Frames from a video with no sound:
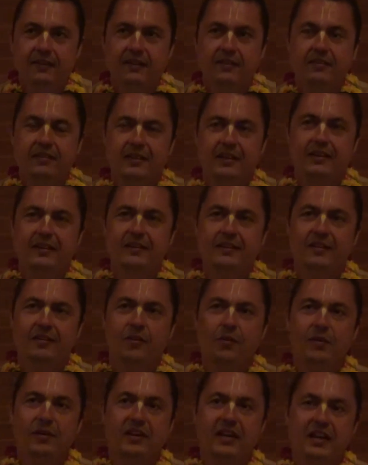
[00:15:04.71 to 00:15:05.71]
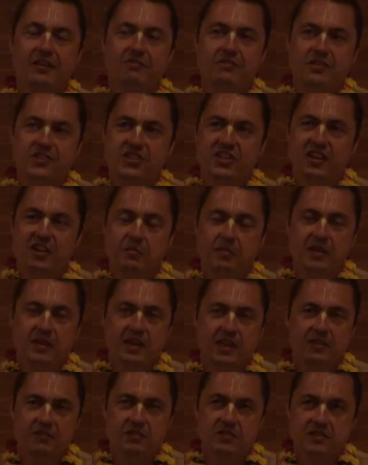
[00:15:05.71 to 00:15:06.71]
And the holy name was coming.
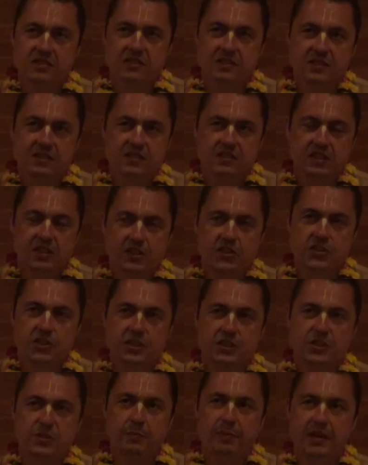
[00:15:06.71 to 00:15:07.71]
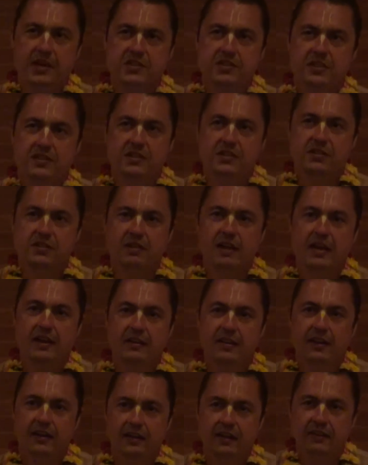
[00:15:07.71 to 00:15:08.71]
It was Krishna's presence right
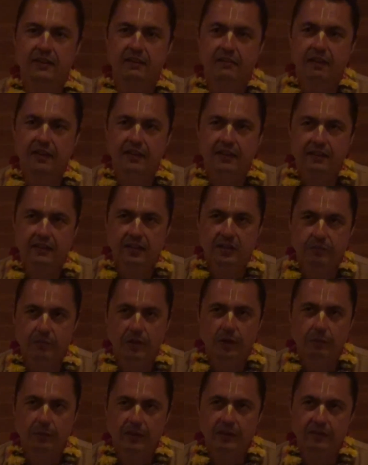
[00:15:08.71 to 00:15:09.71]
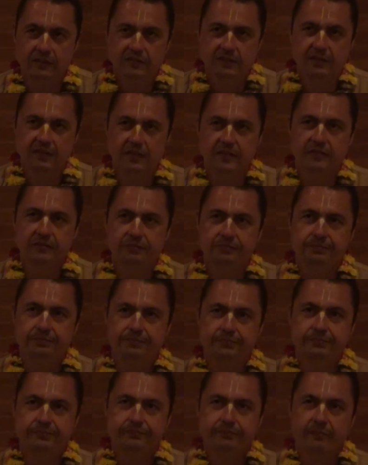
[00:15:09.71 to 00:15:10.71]
there, right at that moment.
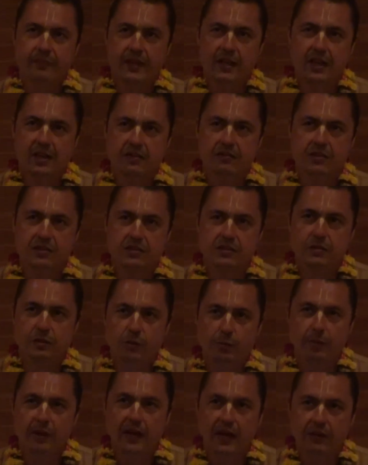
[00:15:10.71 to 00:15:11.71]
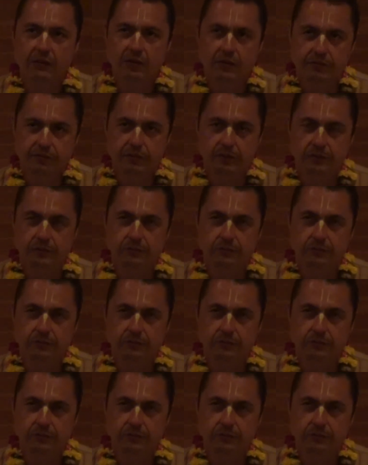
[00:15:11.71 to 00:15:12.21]
And it was so powerful.